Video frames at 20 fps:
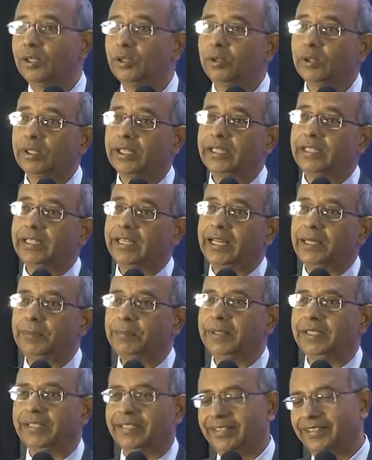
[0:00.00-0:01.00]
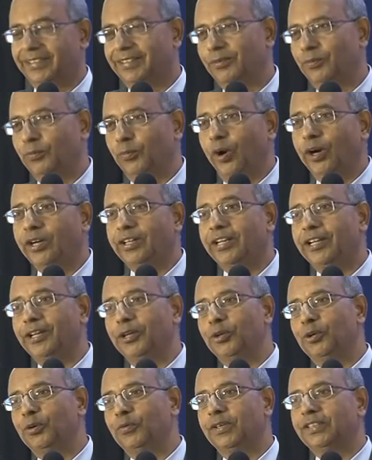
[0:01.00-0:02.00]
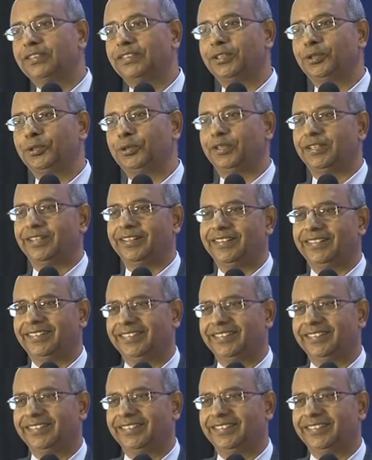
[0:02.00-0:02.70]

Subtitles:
okay, tell me, what innovation you did,